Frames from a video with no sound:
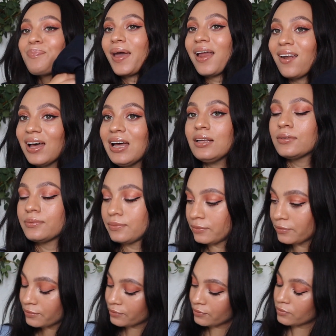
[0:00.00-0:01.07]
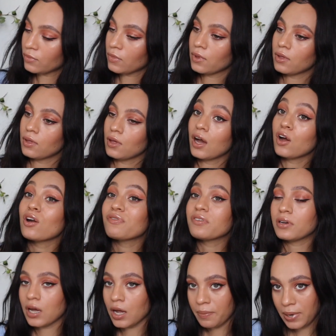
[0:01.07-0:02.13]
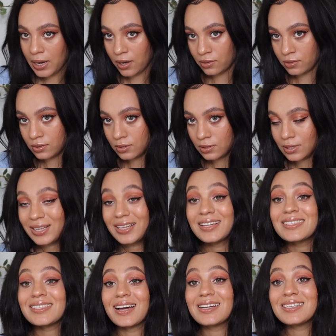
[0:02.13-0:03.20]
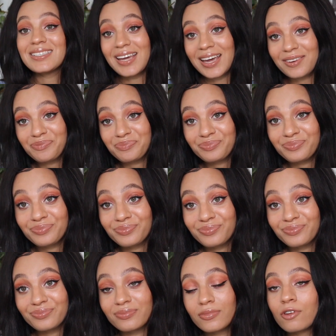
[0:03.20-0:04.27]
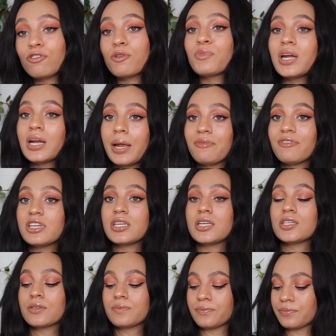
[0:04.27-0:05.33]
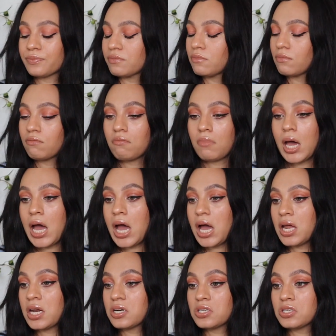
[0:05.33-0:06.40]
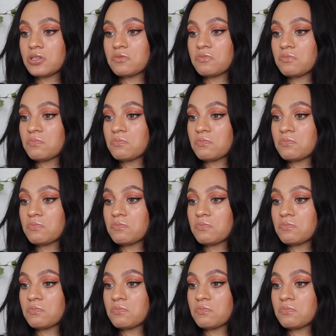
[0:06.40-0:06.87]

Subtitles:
Bella. Got it for £9. Size 10 from Reclaim Vintage. And